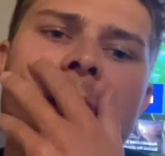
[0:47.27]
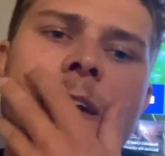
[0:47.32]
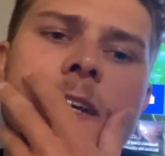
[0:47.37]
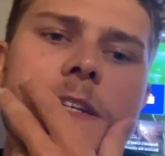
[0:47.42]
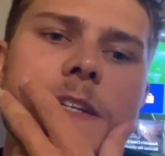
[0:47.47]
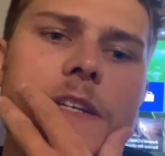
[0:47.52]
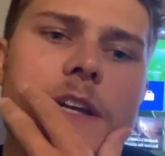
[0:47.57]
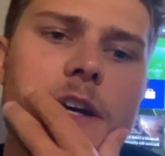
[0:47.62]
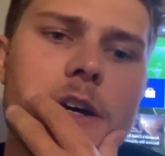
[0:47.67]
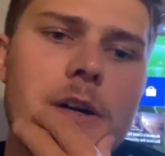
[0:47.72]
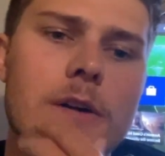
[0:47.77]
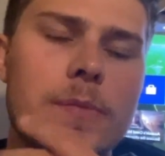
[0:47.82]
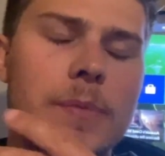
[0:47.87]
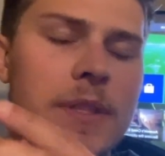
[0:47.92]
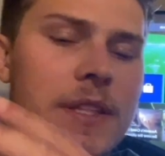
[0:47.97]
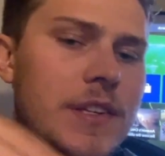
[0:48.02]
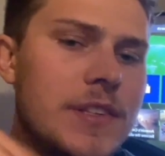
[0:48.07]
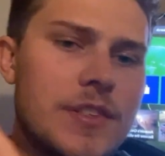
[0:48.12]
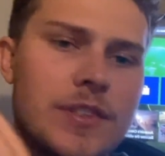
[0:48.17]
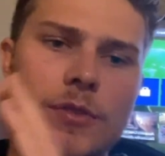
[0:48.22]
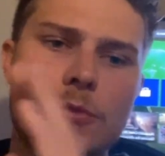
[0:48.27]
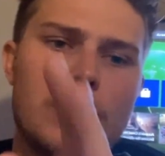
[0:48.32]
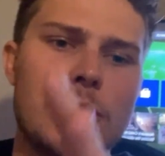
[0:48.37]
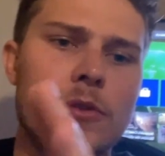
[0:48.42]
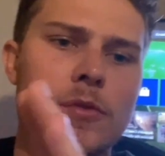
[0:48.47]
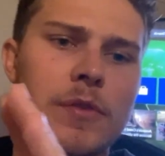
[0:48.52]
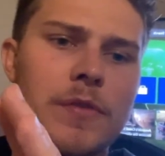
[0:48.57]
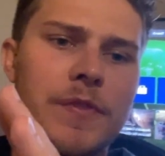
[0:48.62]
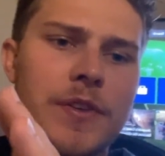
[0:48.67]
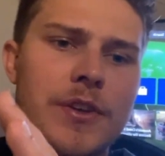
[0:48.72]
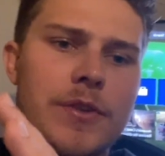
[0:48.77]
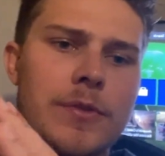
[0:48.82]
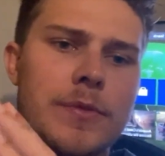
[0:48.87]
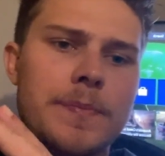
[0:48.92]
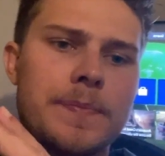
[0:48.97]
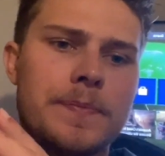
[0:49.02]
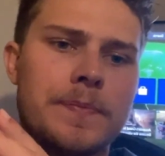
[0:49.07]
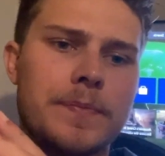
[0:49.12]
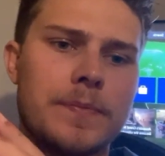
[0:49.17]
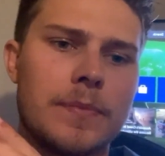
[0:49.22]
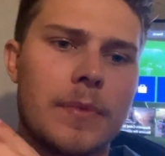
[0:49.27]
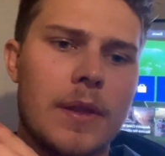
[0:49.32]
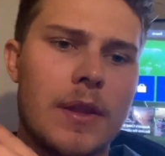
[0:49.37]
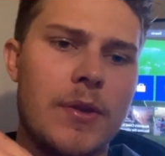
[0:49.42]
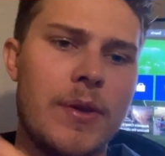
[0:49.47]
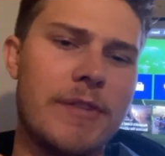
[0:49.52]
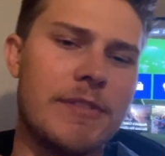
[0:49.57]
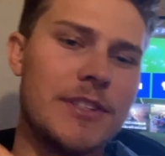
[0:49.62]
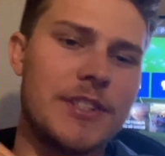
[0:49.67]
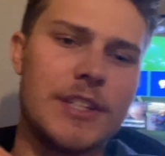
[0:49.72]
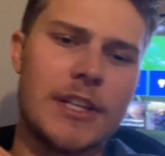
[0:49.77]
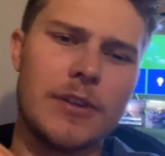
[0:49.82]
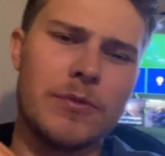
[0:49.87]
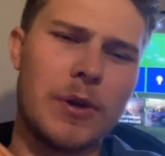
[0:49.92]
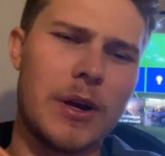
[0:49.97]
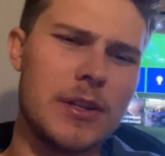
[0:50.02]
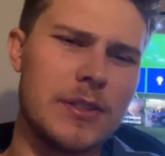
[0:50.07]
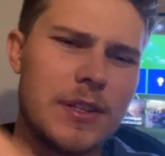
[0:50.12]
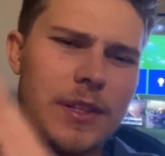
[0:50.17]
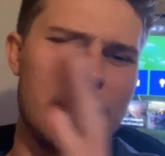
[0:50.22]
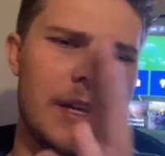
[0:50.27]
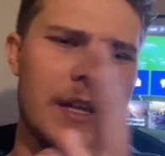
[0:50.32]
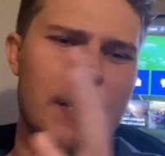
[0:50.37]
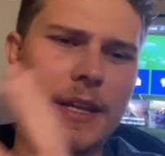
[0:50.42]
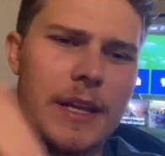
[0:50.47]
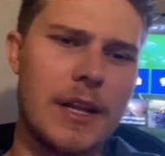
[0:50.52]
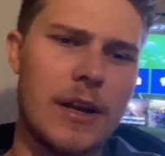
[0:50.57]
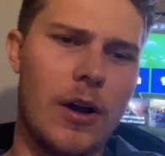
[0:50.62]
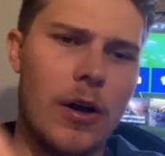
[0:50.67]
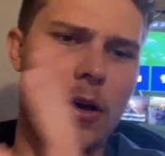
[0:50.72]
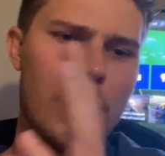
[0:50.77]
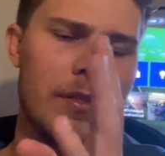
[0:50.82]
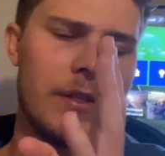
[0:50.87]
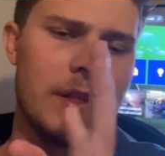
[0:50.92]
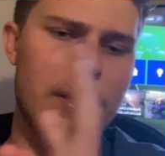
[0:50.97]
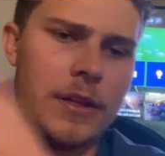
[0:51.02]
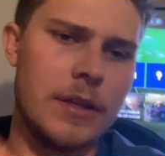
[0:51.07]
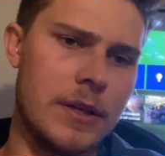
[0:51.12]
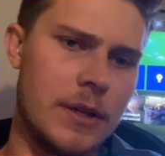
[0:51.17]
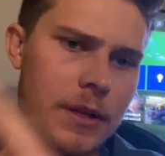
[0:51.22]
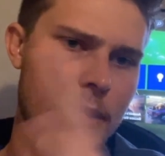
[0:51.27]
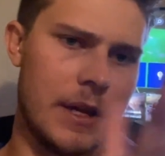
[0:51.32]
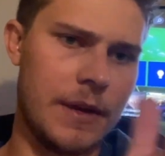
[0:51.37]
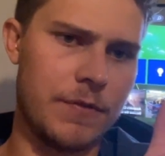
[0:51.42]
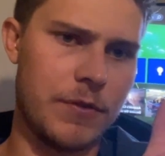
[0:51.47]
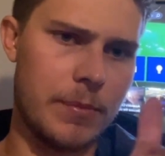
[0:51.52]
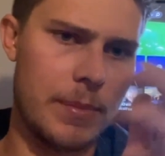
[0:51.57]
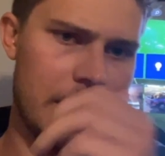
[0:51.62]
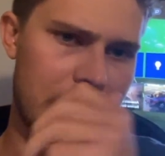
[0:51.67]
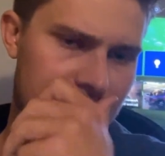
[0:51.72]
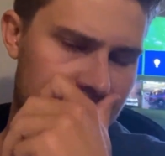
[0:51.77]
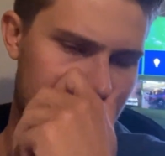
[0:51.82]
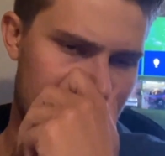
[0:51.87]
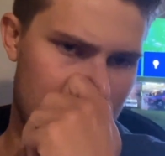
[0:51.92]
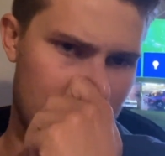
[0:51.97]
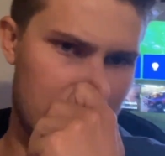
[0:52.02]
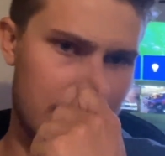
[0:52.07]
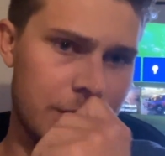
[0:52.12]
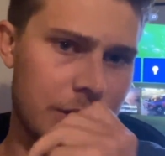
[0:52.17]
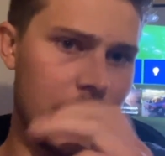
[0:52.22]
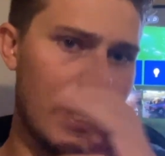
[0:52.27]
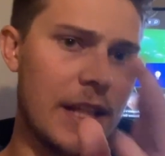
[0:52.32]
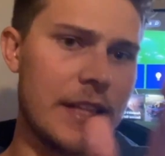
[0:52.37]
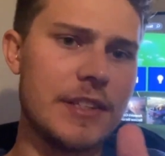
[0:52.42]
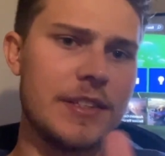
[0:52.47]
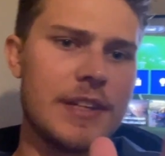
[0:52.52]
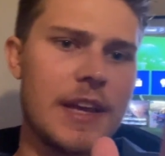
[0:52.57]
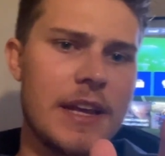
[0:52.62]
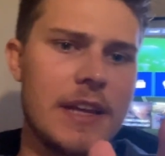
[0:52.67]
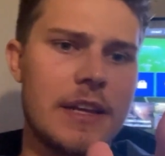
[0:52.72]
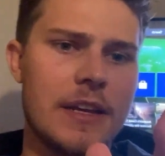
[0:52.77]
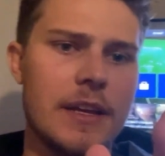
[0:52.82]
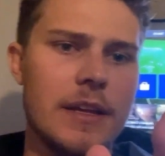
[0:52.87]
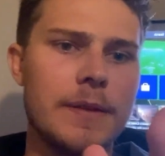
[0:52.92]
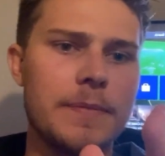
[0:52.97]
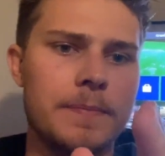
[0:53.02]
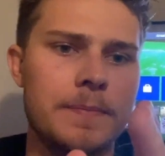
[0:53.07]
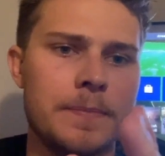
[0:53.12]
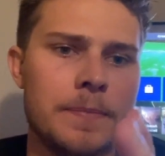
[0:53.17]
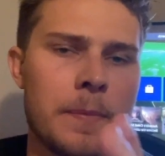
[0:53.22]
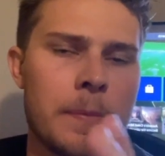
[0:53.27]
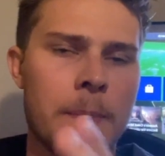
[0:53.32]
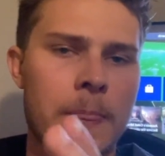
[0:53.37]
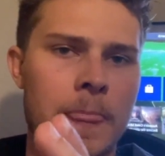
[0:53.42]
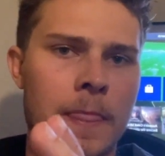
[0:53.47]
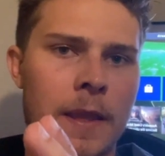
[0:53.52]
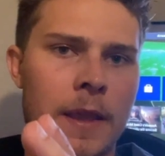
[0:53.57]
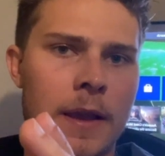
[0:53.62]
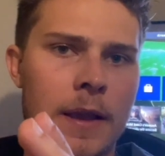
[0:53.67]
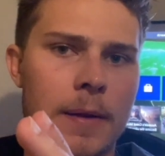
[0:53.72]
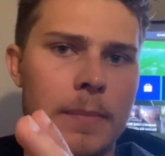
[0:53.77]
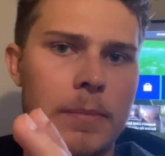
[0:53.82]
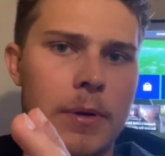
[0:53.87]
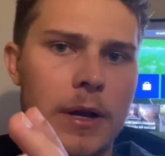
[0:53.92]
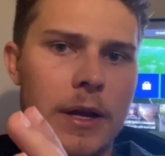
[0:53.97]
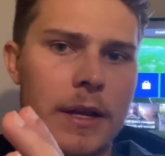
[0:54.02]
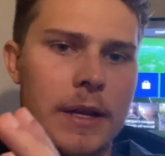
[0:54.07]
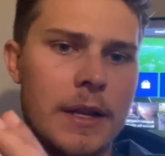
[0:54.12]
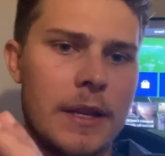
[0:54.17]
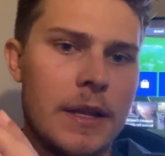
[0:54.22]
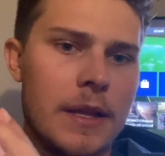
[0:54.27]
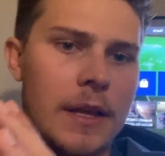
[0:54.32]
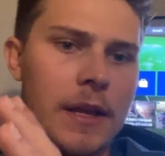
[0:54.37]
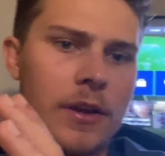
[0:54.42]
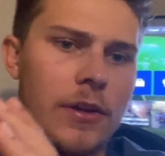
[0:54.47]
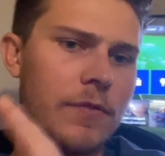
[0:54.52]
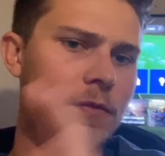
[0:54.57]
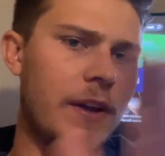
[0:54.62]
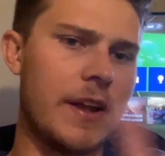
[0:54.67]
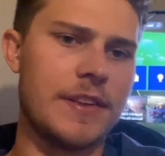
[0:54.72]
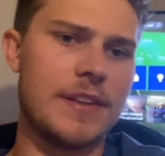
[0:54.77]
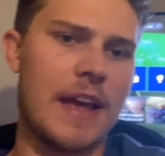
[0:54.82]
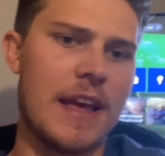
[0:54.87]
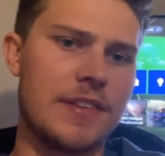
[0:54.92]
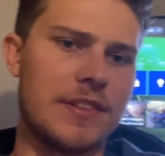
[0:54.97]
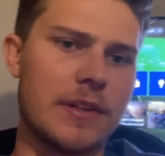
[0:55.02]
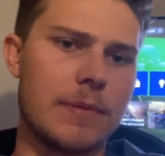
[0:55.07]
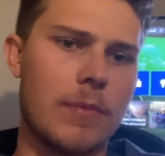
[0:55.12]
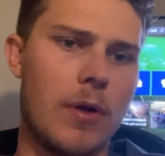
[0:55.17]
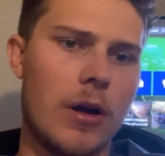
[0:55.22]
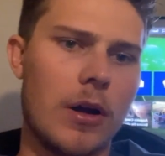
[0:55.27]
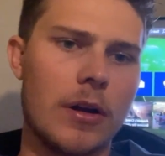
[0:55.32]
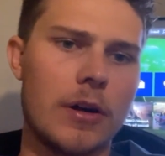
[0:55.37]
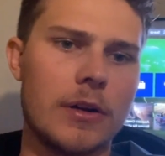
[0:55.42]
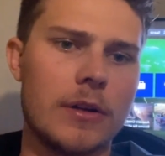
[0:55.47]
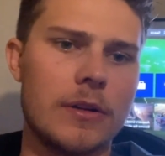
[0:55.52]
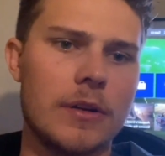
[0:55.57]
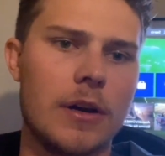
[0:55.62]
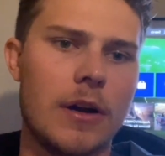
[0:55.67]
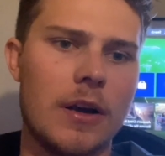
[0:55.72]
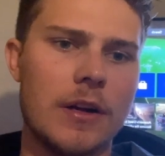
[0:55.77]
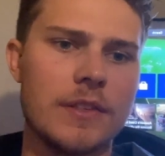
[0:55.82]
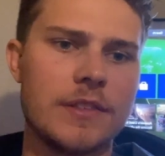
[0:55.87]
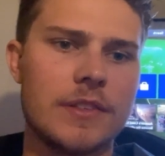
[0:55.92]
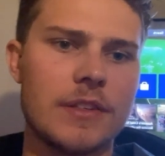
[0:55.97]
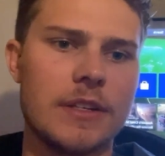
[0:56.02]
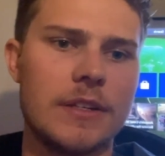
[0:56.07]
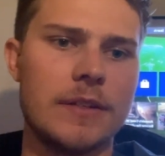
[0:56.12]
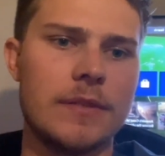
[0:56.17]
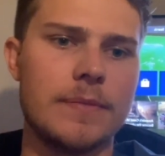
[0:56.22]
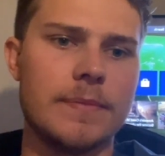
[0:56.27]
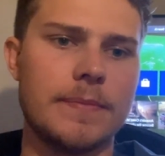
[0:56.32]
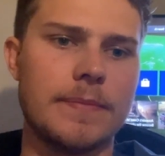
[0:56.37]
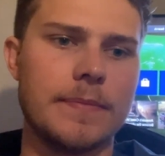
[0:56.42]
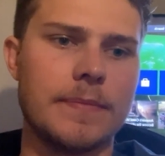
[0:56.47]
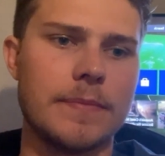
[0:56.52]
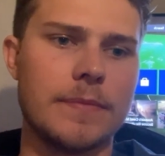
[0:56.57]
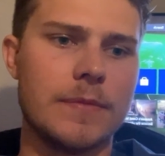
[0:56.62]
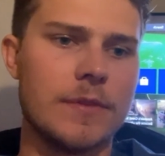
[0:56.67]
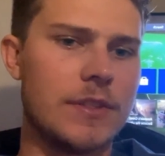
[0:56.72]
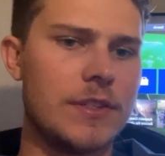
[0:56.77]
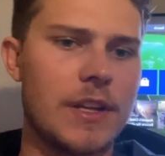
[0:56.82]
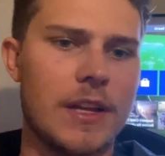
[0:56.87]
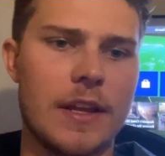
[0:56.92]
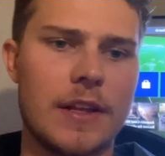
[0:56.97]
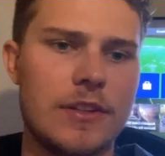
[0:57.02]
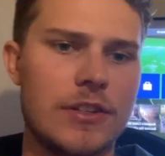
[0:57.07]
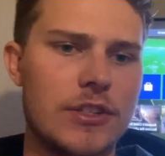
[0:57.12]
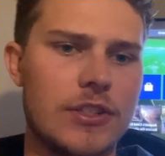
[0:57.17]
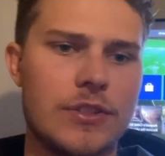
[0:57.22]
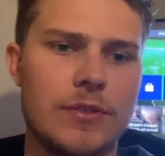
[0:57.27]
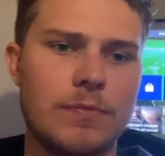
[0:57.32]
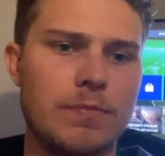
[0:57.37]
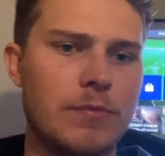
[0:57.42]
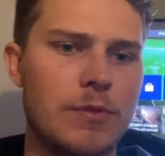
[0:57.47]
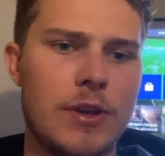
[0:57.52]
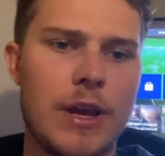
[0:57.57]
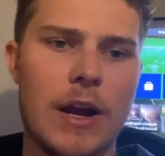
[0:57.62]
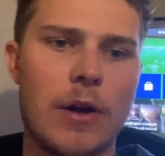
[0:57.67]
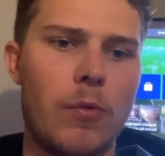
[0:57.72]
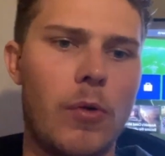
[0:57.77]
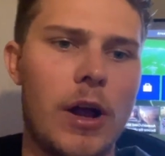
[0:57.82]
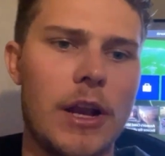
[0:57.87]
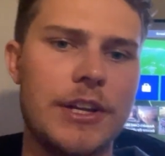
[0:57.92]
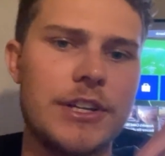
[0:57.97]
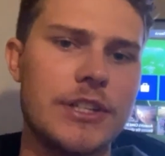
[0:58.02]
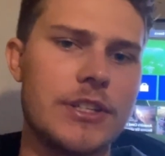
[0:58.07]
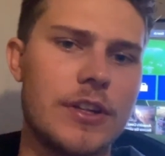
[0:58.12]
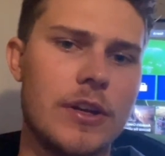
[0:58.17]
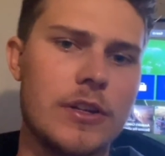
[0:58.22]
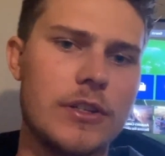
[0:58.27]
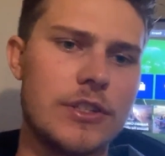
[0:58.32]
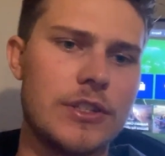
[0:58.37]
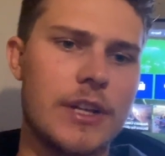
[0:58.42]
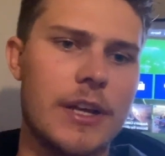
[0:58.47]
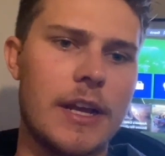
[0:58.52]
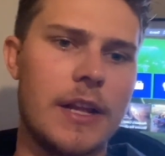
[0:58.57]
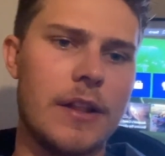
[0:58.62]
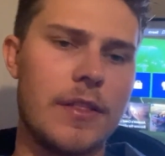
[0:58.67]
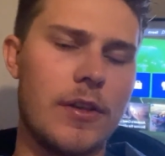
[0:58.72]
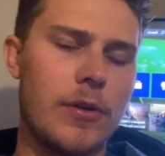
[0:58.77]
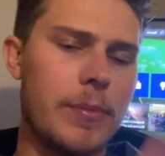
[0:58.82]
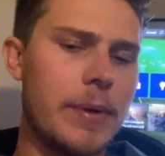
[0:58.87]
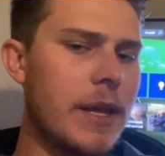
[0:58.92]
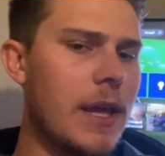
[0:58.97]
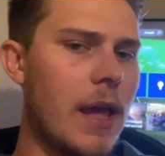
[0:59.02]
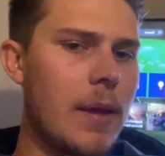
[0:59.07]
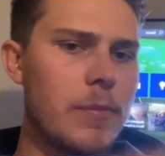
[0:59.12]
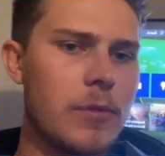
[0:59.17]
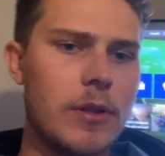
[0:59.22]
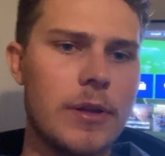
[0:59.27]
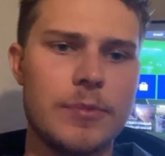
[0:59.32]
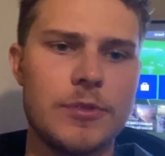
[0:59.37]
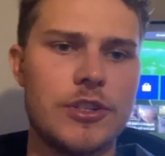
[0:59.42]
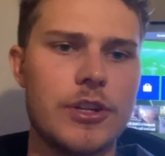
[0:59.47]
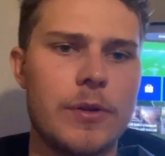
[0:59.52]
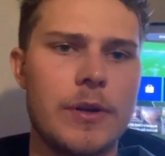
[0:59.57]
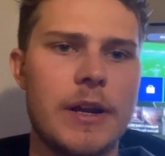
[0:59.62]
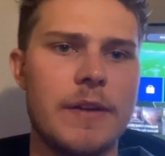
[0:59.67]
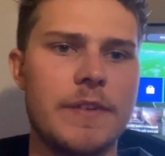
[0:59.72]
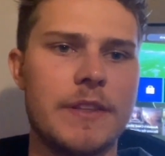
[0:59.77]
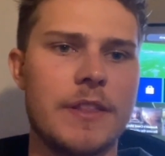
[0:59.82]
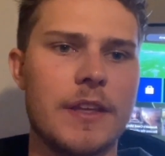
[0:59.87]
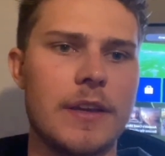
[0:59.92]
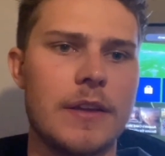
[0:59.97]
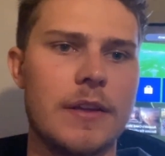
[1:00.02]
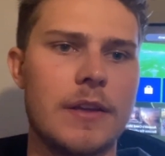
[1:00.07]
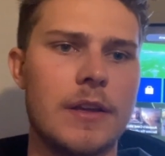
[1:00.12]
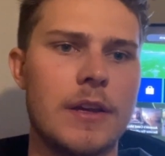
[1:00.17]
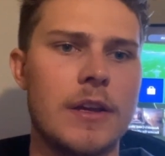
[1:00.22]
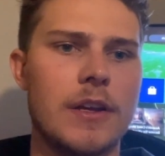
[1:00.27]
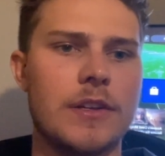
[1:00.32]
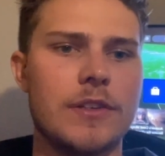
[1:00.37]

So, but this is a real review. You have to stick around to the end to get all the information. There's a lot to take in, but fantastic monitor, honestly. You gotta watch it to understand, and there'll be game clips showing everything.